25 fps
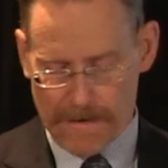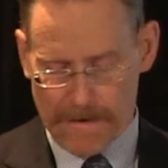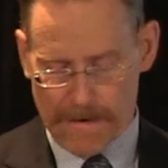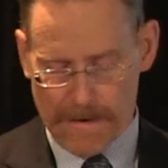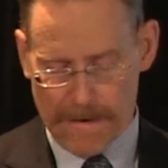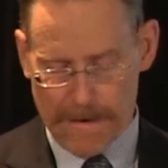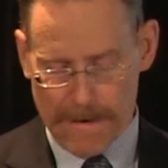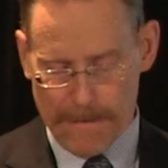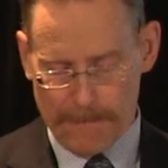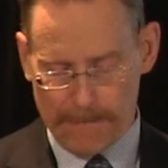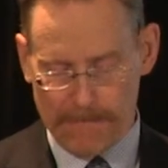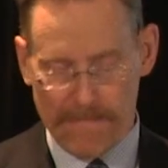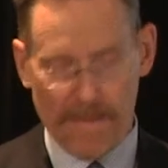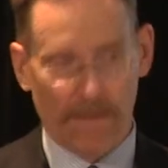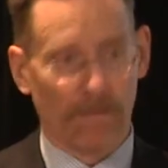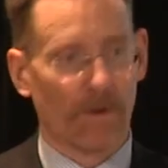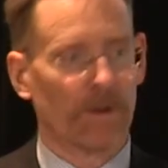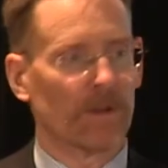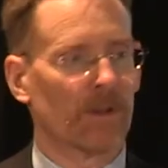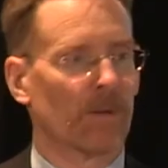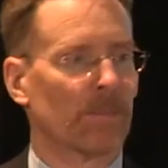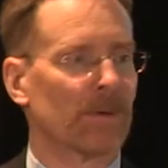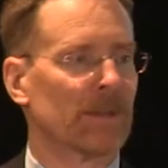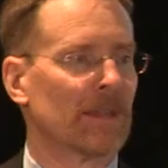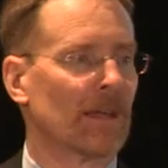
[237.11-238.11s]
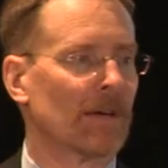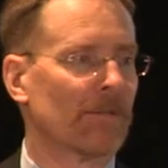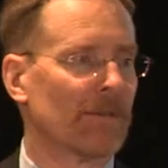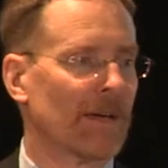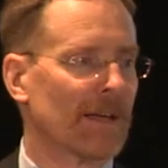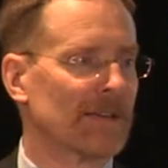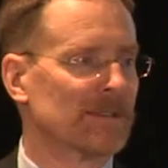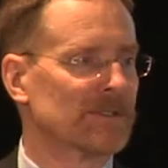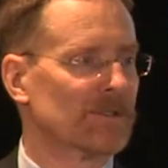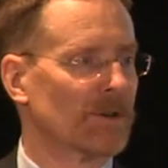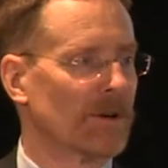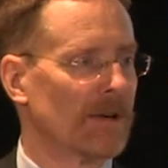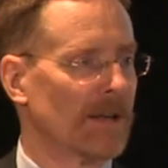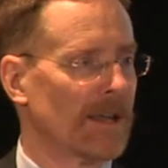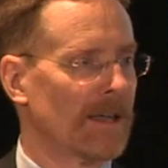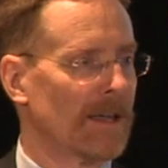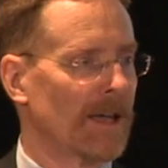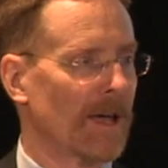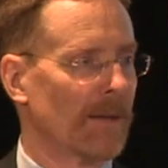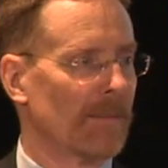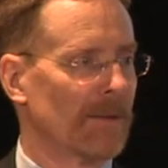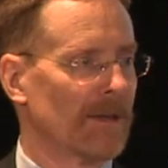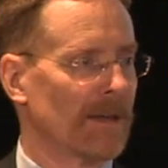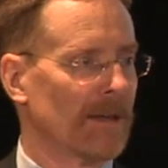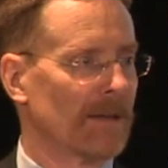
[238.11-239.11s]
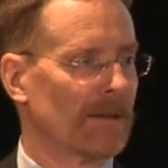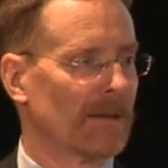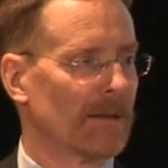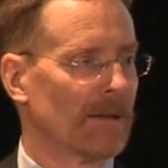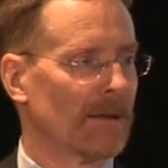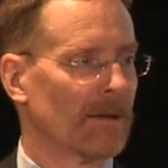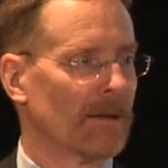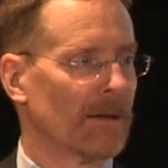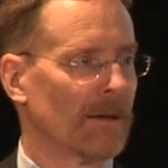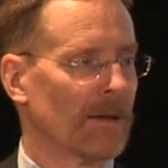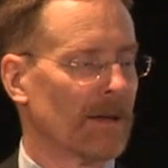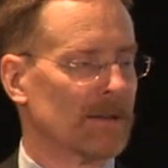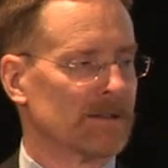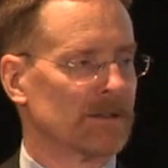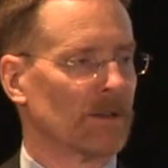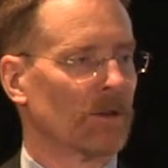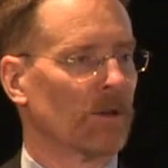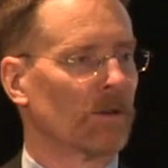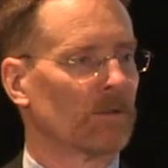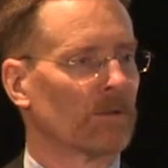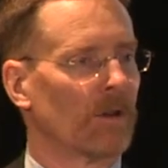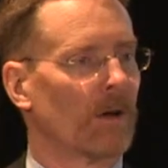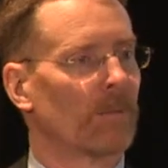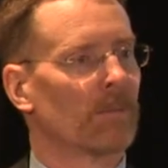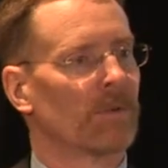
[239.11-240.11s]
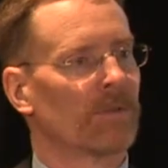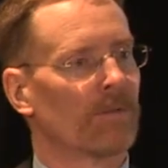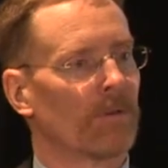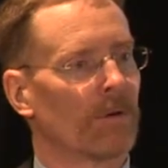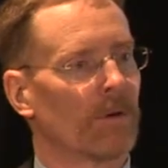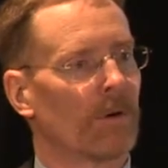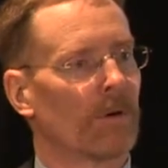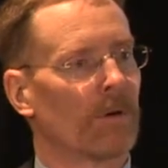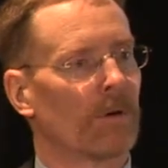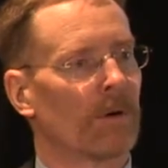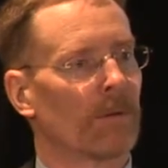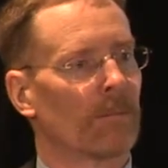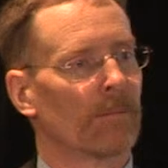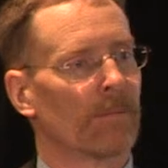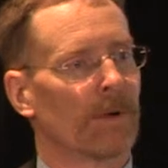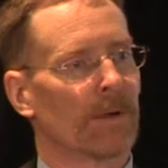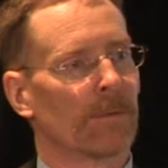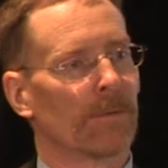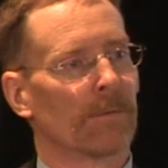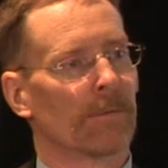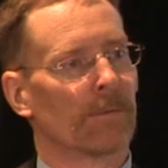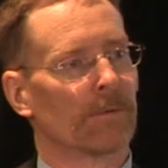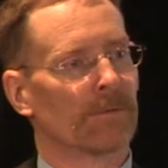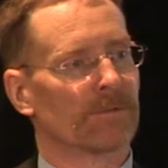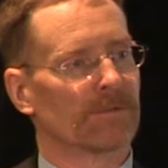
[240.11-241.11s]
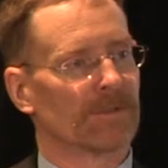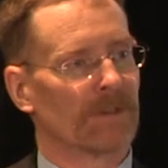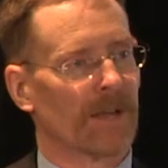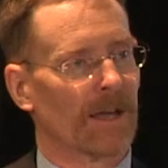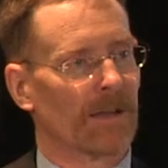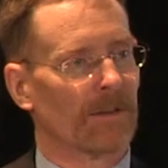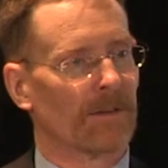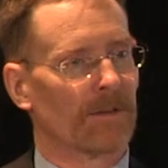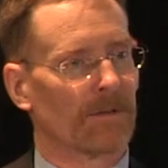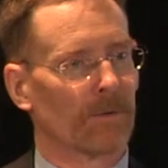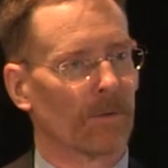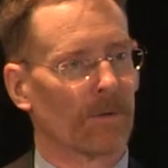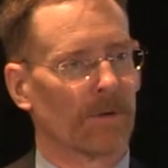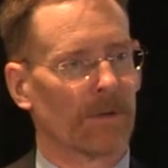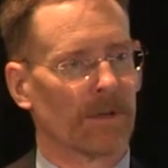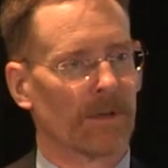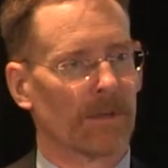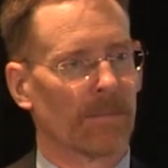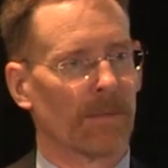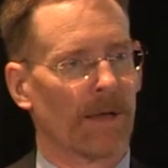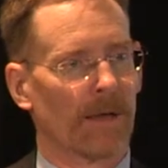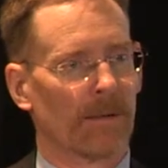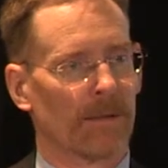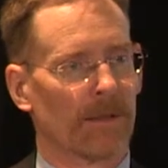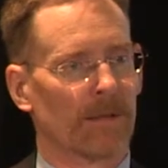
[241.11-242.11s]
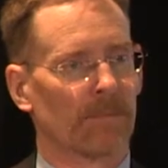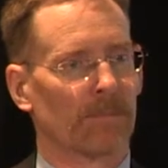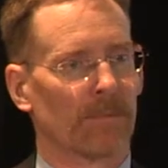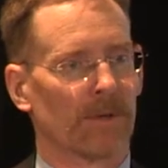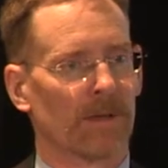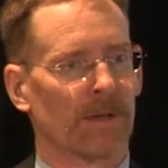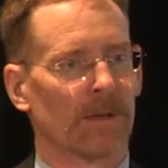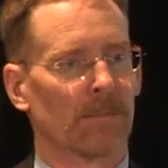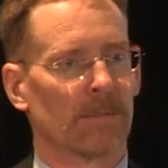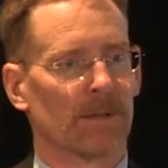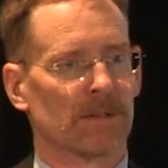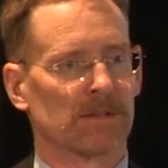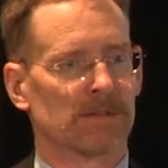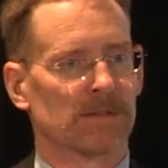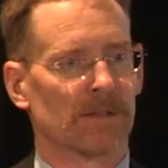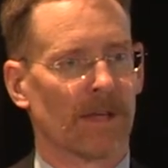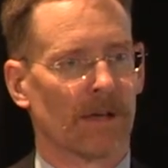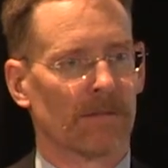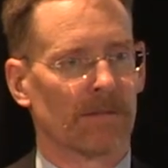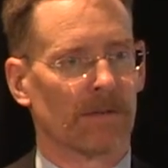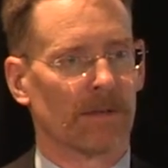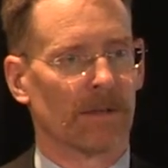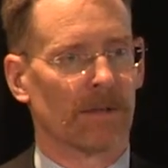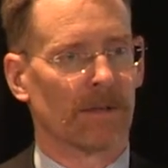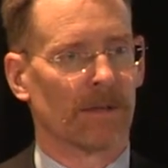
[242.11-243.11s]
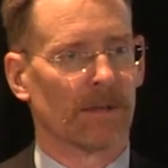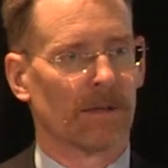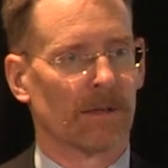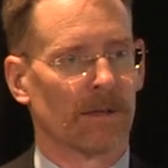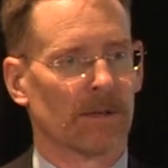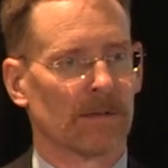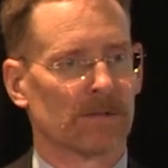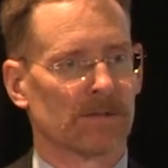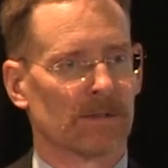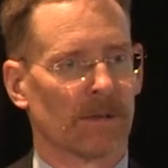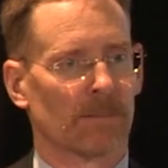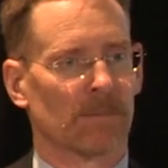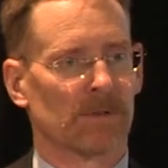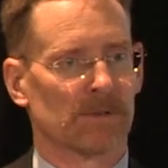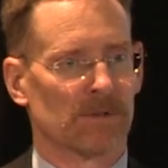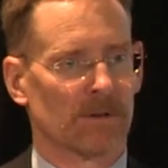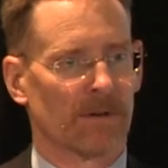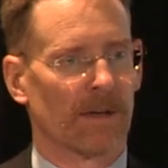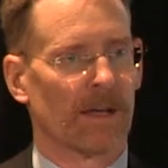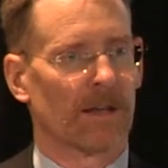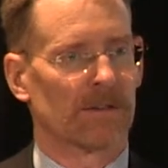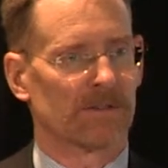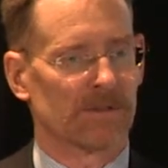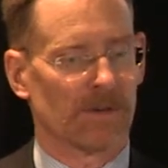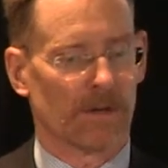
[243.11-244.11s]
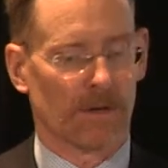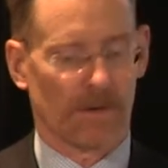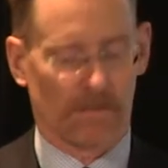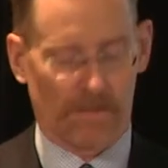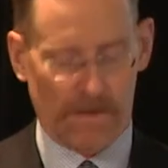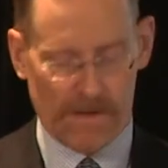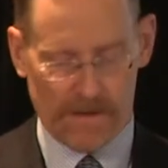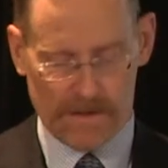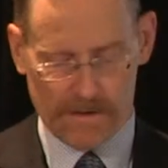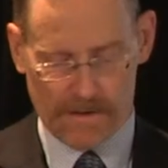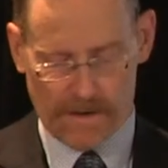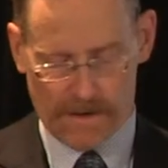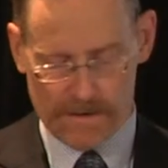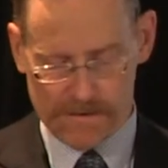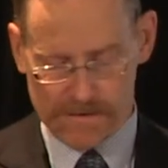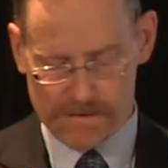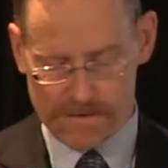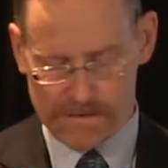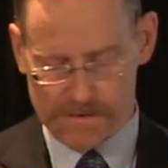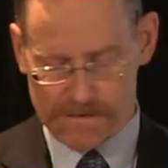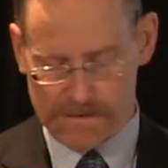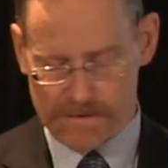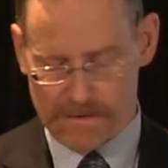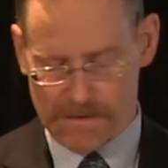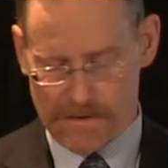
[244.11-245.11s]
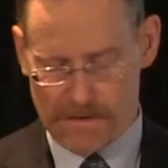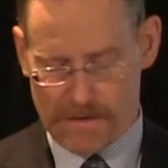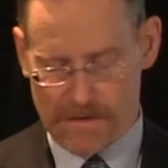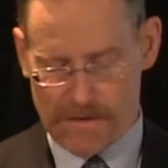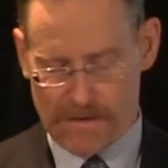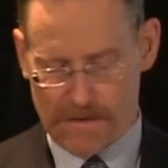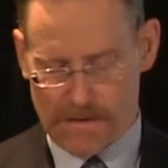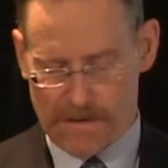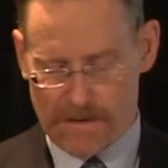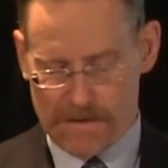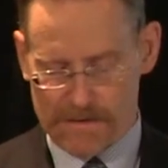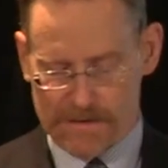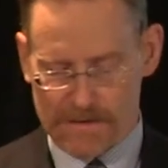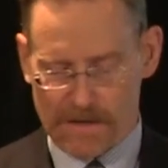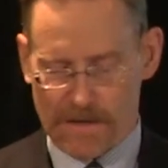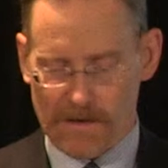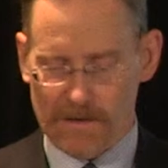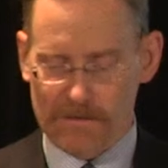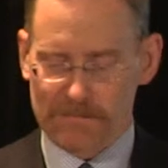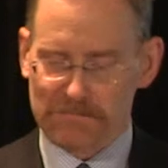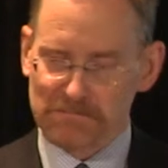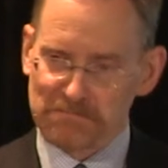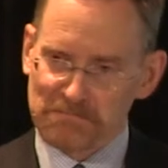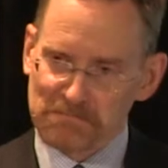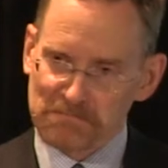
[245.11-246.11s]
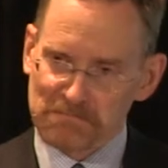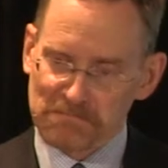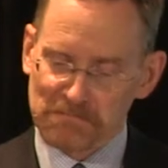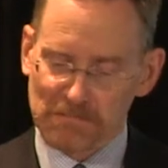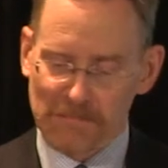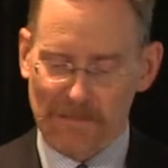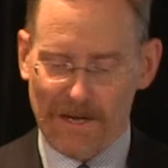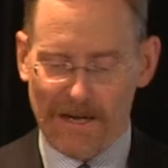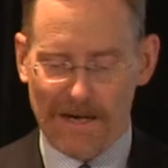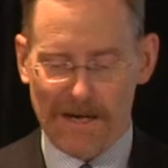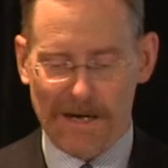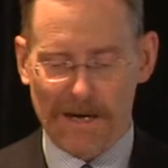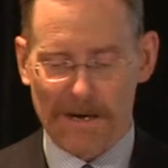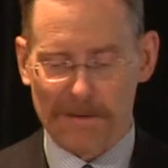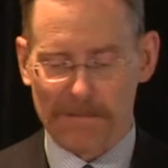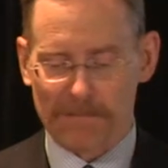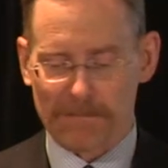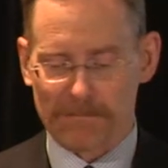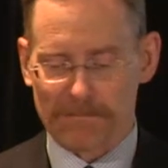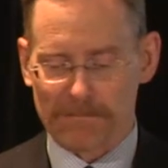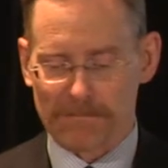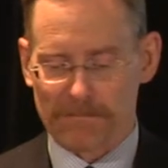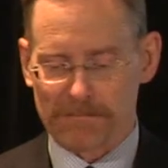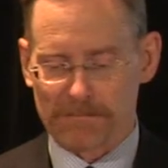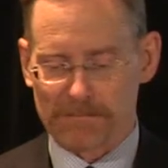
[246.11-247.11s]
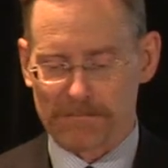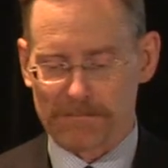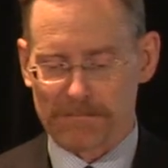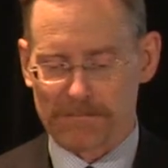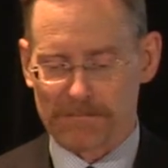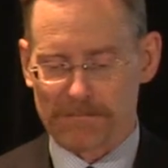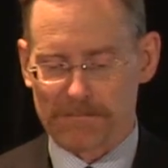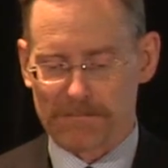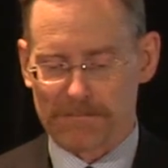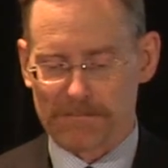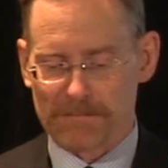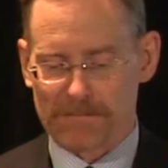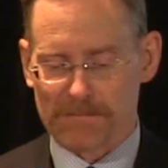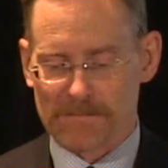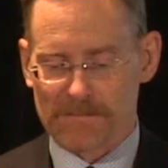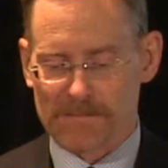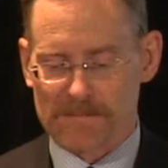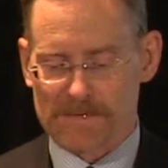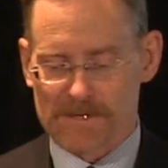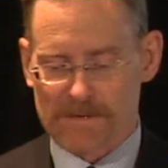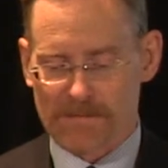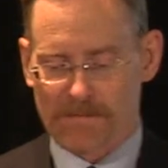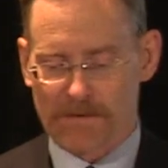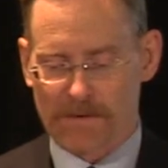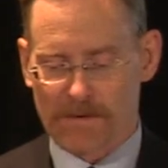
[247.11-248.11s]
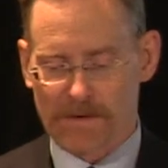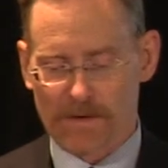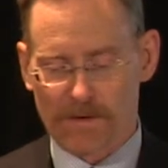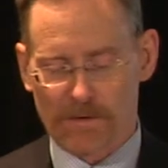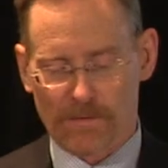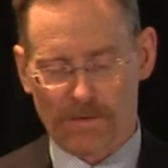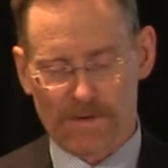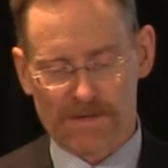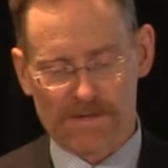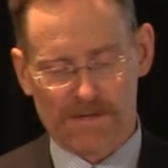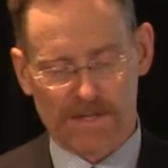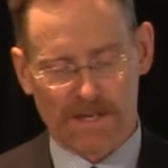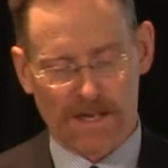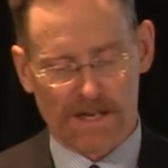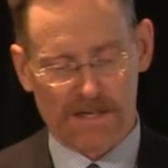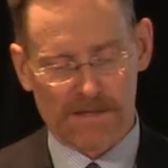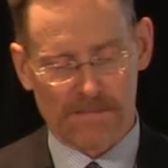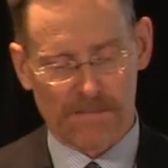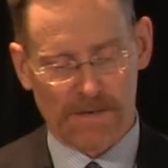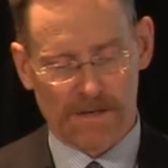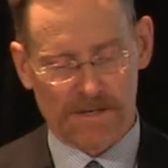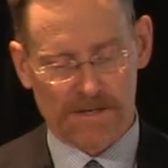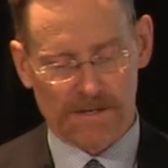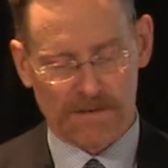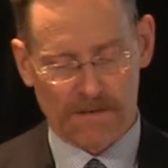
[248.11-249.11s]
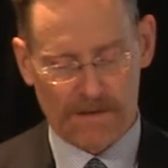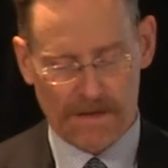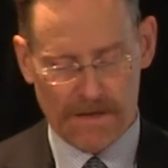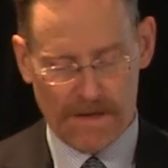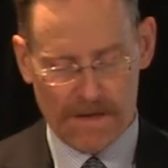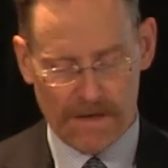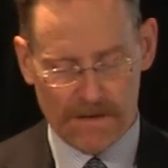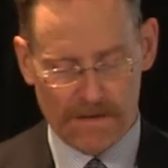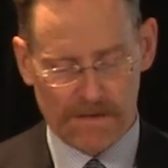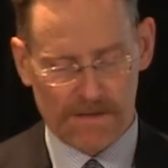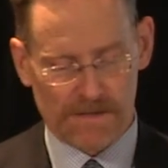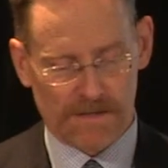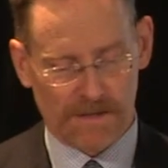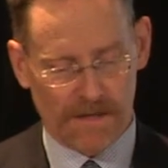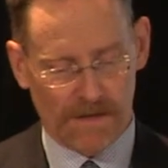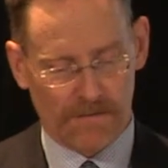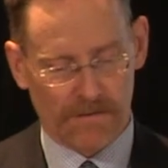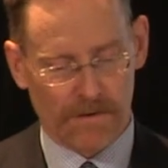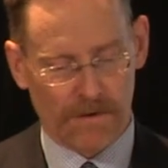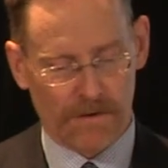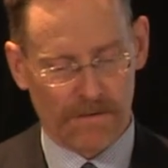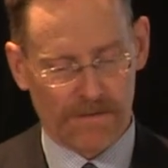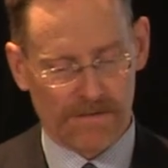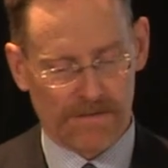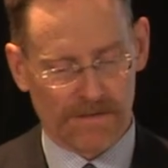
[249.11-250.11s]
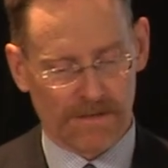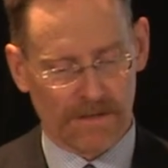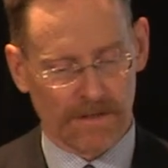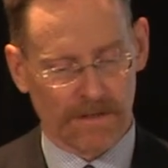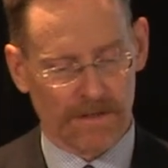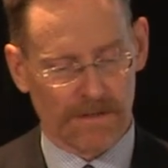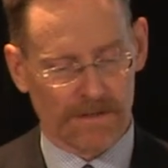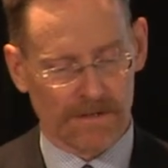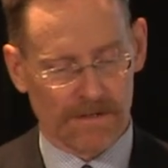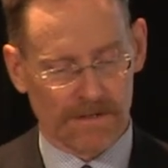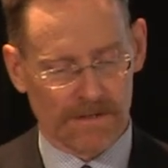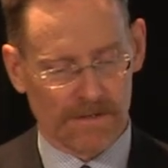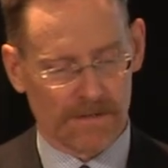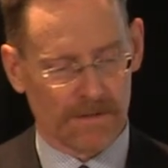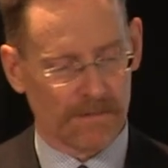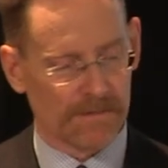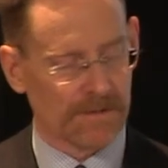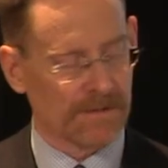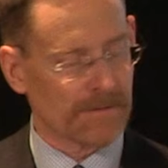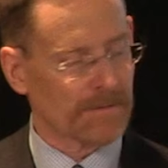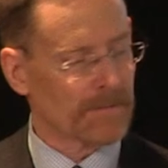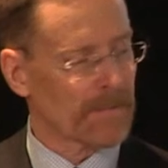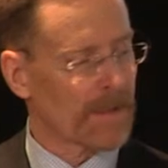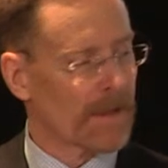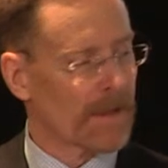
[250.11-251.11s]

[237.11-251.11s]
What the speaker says: There might not be enough outside air coming in. It's a long time before people will start talking about it being a bit stuffy, but you're outside of regulations. So some very interesting aspects around air conditioning. They're very resilient systems.